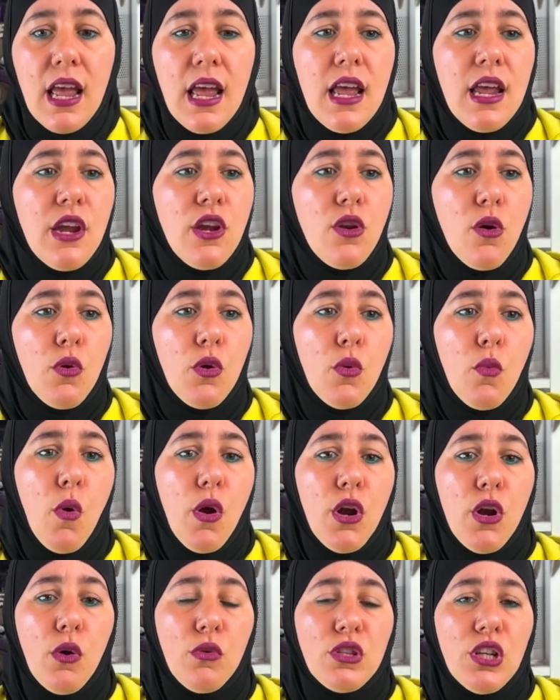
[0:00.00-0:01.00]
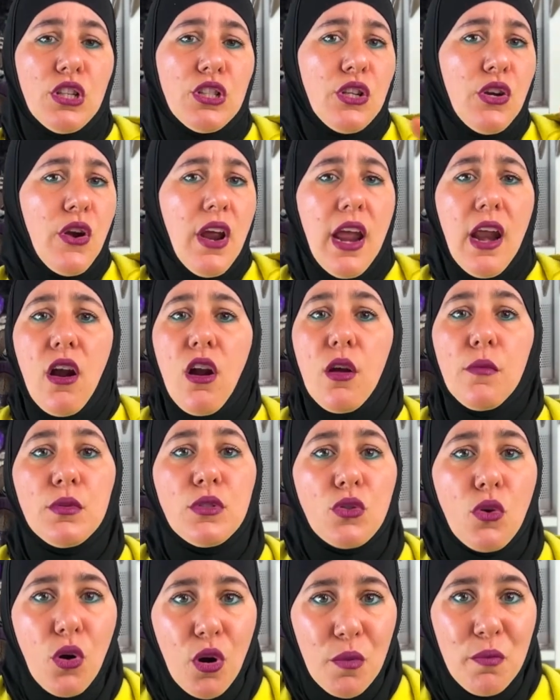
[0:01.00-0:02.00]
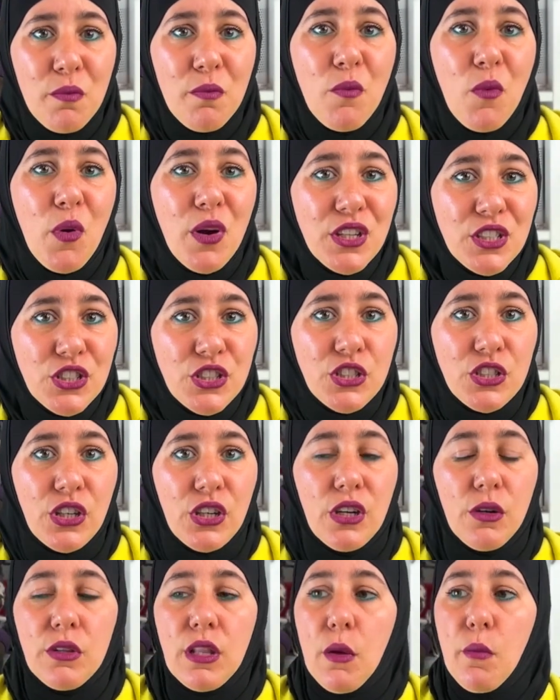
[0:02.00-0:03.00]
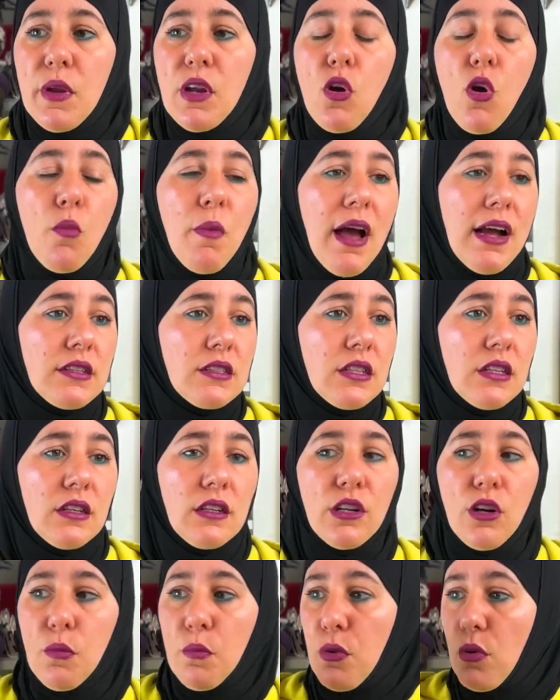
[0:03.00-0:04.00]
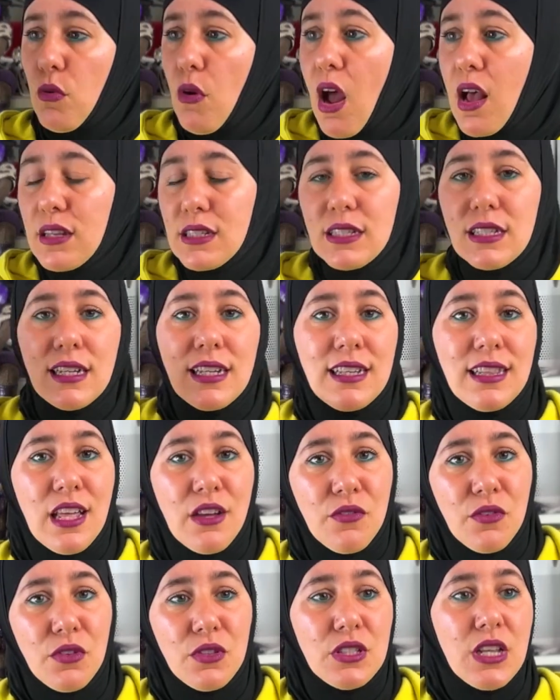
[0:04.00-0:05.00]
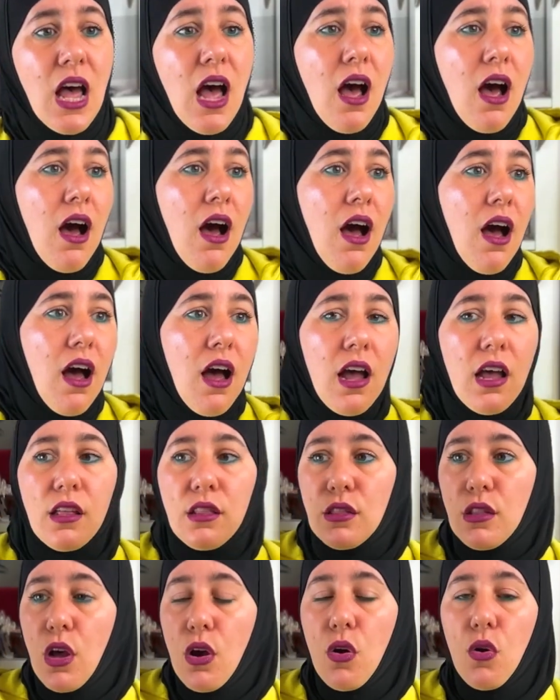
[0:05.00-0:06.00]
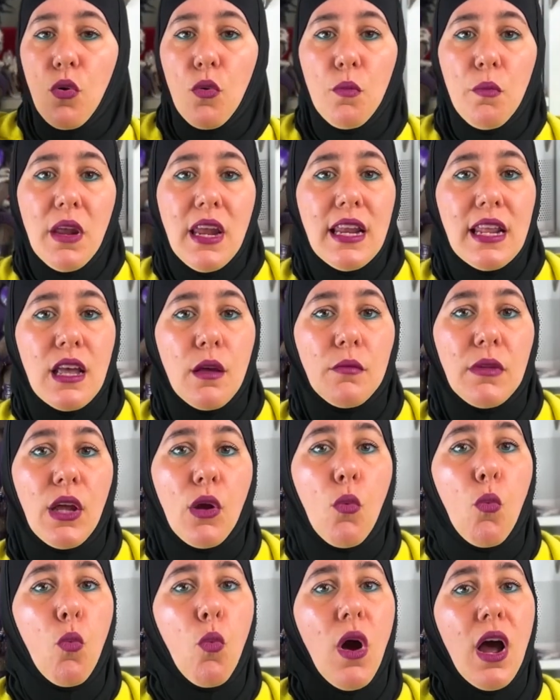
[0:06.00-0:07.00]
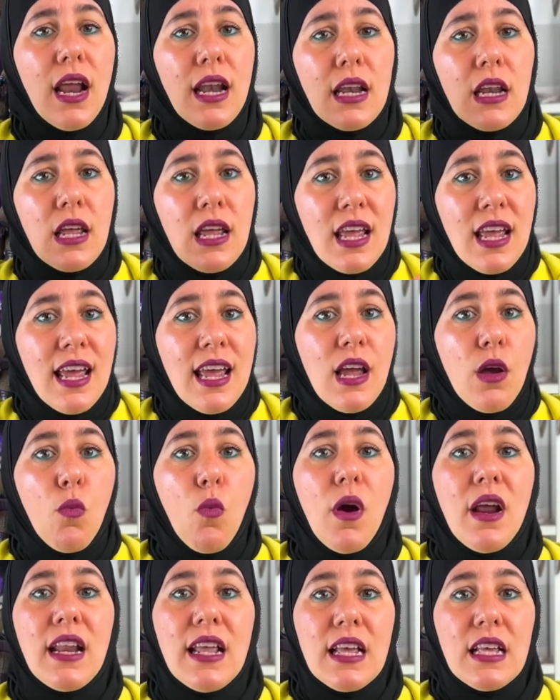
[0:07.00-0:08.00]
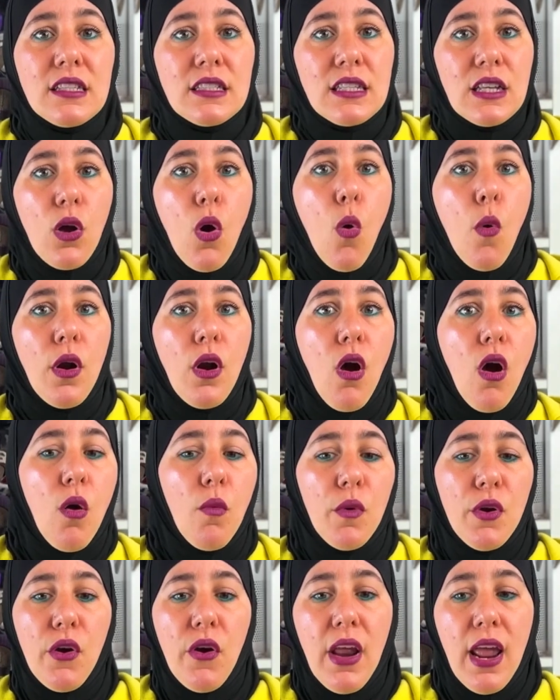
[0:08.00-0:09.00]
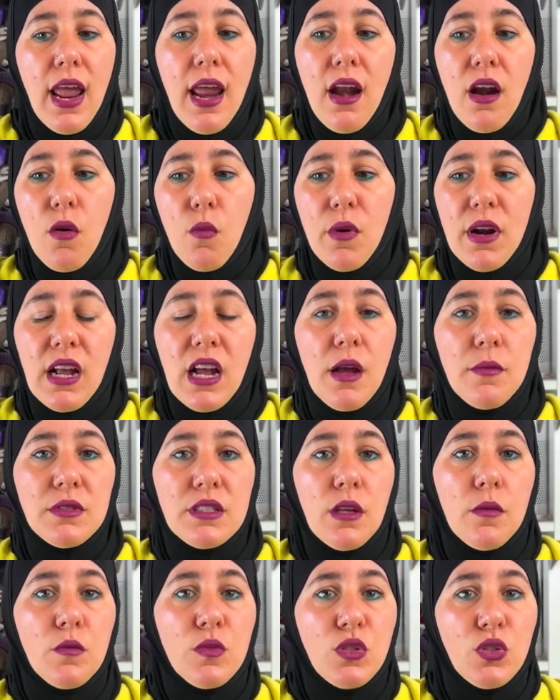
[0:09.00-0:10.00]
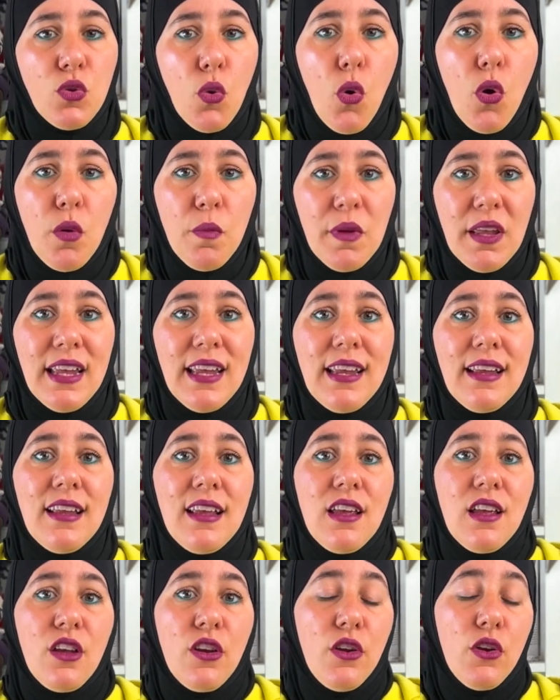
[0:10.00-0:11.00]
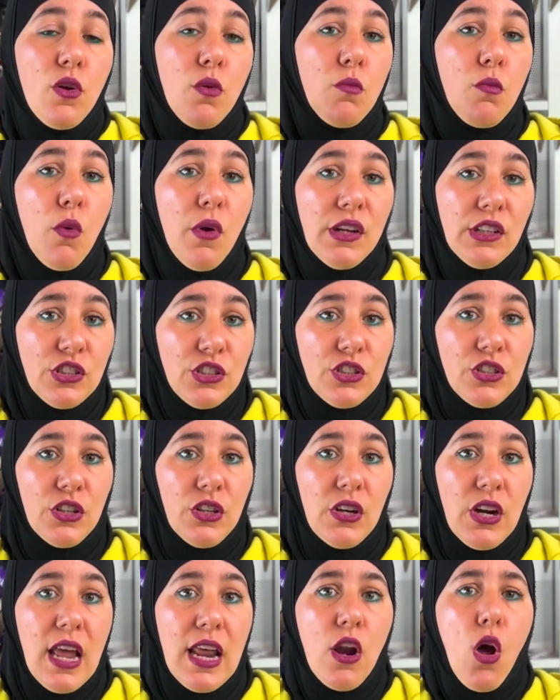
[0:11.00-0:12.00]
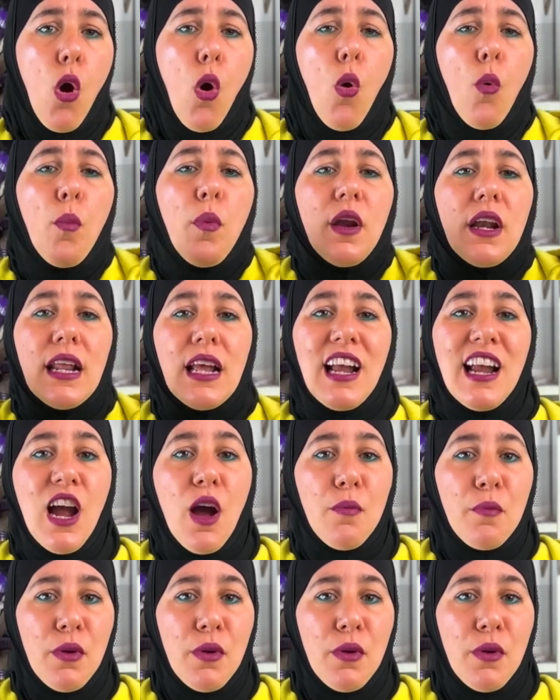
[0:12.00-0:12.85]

You want to know, does your hair absorb moisture? Then we go back to, porosity levels, high, low, medium, what is going on with your hair when it comes to absorbing, moisture and opening up